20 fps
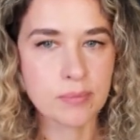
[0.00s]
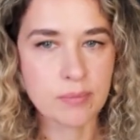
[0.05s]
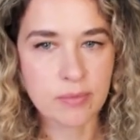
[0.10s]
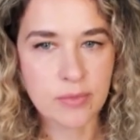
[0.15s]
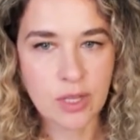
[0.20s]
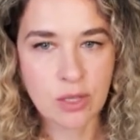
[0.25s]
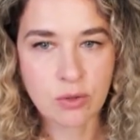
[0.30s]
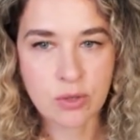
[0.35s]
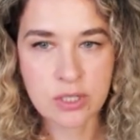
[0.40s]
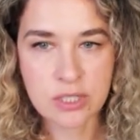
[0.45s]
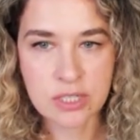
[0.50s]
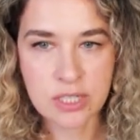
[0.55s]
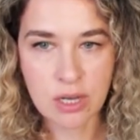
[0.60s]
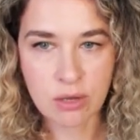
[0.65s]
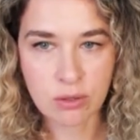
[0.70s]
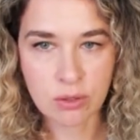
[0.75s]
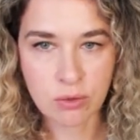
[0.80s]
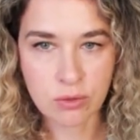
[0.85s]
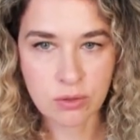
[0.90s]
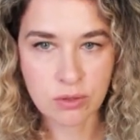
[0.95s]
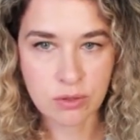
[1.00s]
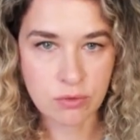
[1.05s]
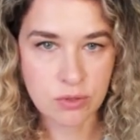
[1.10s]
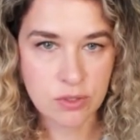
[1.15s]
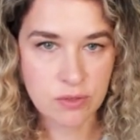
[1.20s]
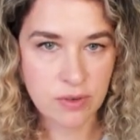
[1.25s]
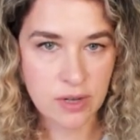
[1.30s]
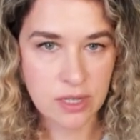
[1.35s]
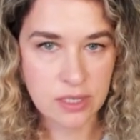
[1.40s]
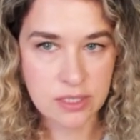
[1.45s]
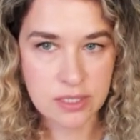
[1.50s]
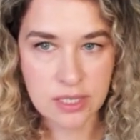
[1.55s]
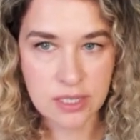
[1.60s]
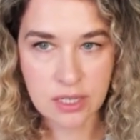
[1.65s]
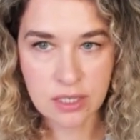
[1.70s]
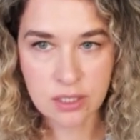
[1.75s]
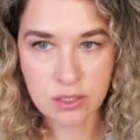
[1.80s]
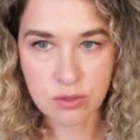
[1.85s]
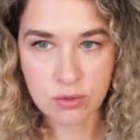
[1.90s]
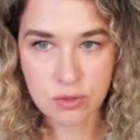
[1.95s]
You can download those files. I
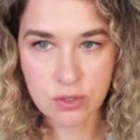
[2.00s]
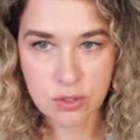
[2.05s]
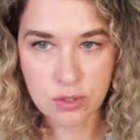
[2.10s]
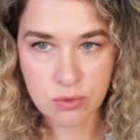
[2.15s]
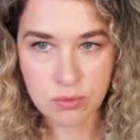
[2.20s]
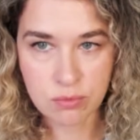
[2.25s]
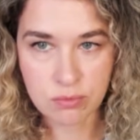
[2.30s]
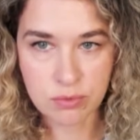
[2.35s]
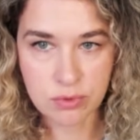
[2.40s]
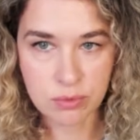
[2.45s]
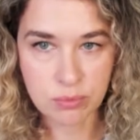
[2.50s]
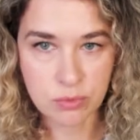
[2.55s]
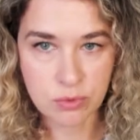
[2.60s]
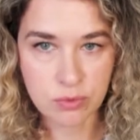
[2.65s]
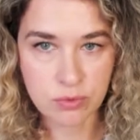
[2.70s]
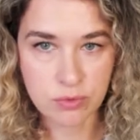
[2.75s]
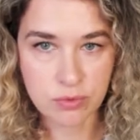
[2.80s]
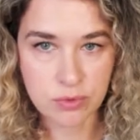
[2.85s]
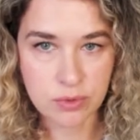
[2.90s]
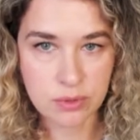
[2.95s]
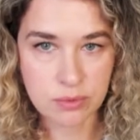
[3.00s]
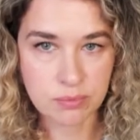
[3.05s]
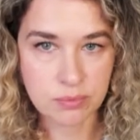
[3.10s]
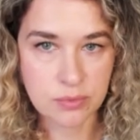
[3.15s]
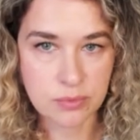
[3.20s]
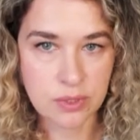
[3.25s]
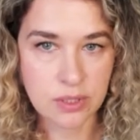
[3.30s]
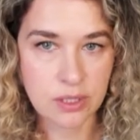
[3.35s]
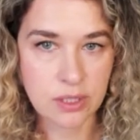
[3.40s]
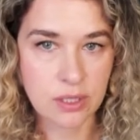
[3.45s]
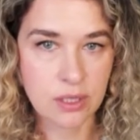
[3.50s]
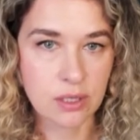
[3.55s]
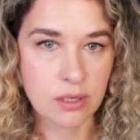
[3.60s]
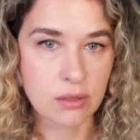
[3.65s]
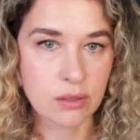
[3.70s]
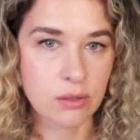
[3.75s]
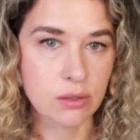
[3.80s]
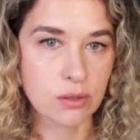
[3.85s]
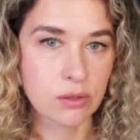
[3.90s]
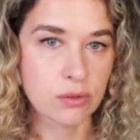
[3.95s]
can also remove the
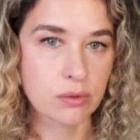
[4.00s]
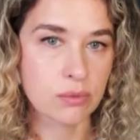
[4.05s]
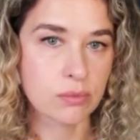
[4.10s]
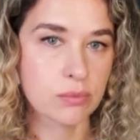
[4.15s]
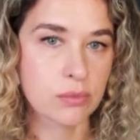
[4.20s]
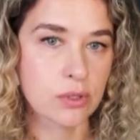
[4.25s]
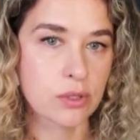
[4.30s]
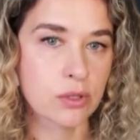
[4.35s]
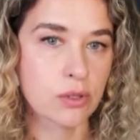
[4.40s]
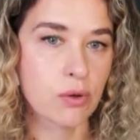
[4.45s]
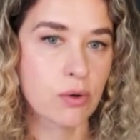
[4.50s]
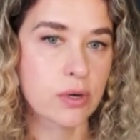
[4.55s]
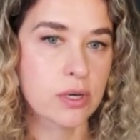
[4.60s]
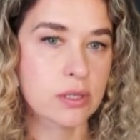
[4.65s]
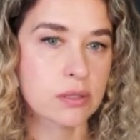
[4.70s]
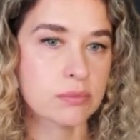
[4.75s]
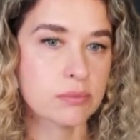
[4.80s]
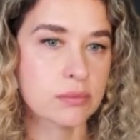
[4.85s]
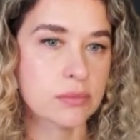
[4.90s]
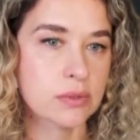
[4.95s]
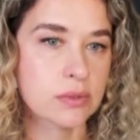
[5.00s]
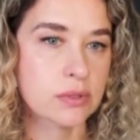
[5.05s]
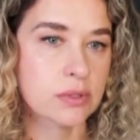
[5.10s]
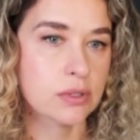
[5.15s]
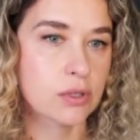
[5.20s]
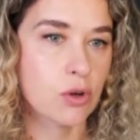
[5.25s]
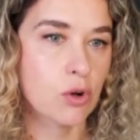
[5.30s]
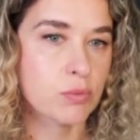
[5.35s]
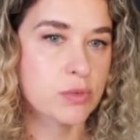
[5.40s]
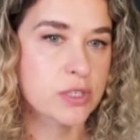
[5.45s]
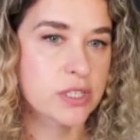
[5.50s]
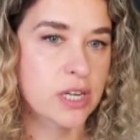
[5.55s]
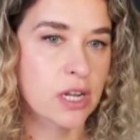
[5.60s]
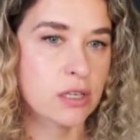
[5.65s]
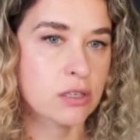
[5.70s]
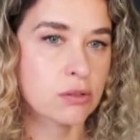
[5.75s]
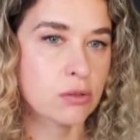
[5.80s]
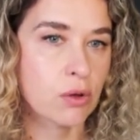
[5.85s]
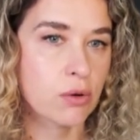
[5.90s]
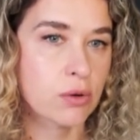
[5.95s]
logo, HomeStyler
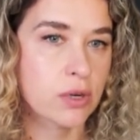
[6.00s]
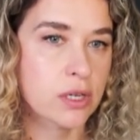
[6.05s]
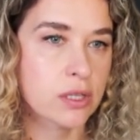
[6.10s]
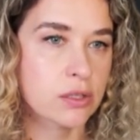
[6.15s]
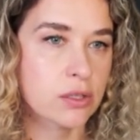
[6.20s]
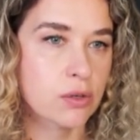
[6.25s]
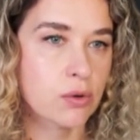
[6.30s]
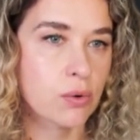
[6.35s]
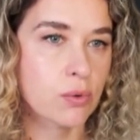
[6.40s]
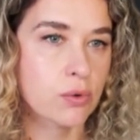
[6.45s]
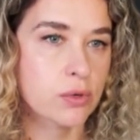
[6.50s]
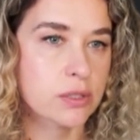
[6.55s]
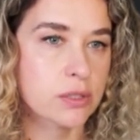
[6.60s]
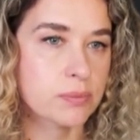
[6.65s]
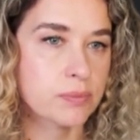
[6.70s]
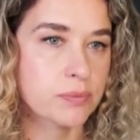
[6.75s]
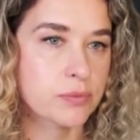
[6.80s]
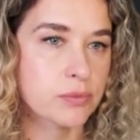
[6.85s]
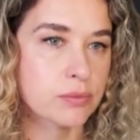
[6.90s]
logo in the corner.